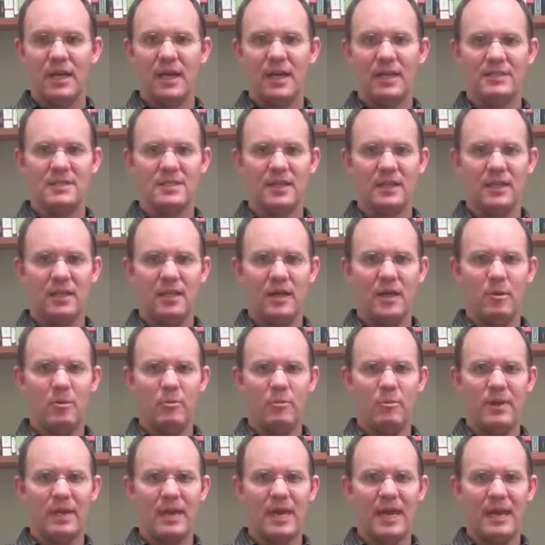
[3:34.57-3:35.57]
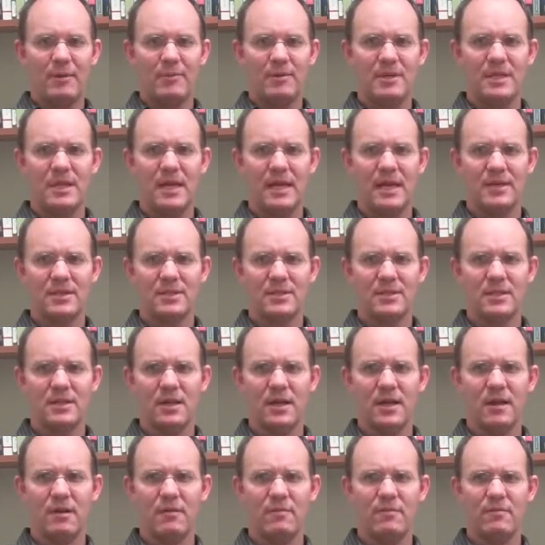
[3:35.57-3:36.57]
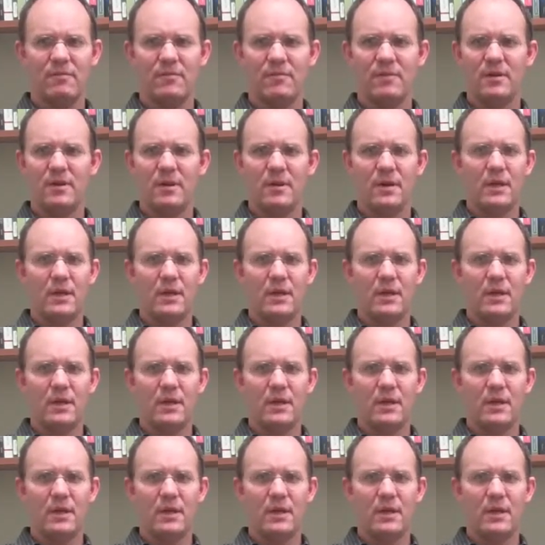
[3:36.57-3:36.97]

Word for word: it suddenly became a test of